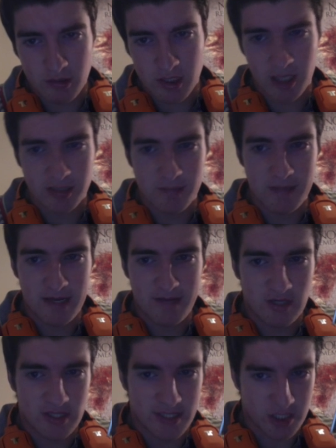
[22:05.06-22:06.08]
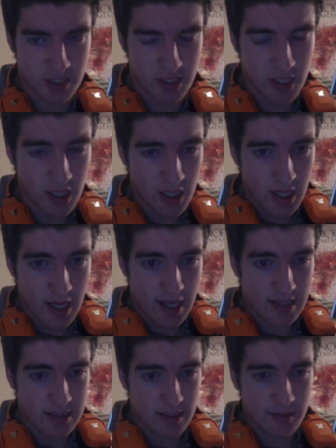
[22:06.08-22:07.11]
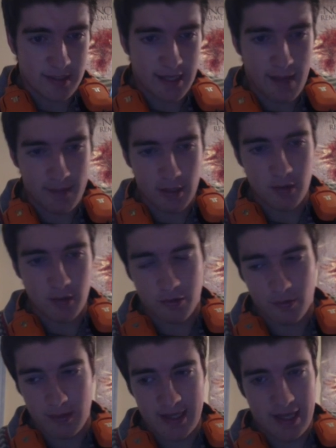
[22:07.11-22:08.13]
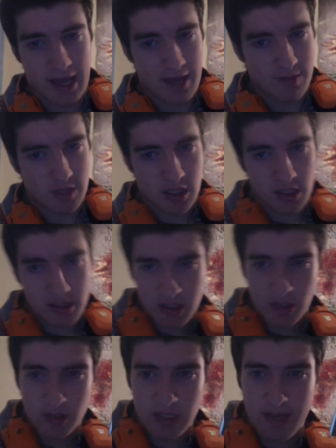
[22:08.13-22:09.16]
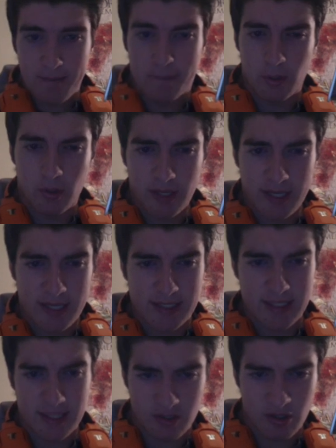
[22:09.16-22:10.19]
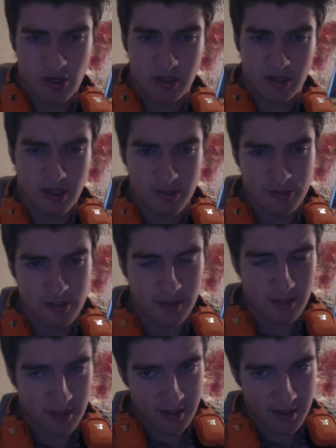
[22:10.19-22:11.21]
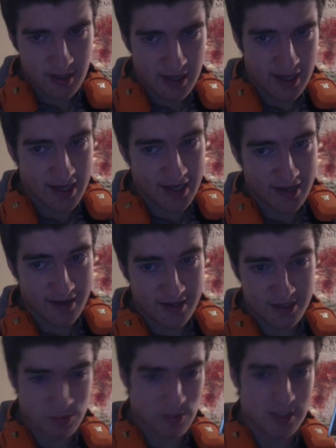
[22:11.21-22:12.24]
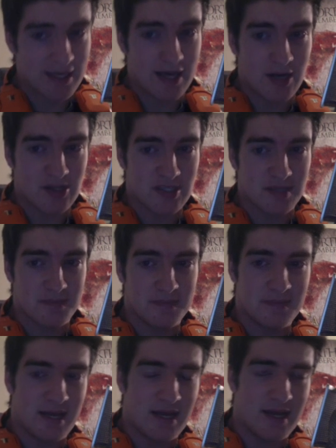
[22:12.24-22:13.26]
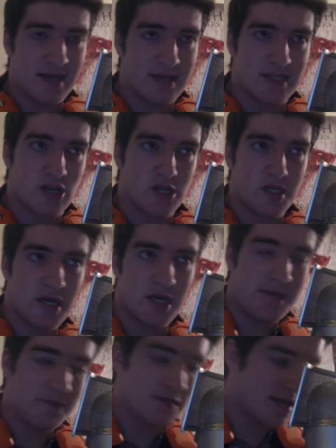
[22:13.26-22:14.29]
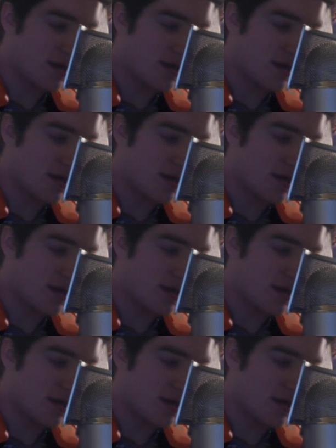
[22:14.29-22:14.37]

Ultimate Evil Edition. Uh, so Diablo 3 came to consoles, and boy, is it good on console. Uh, it's really awesome. Uh, this got a 90%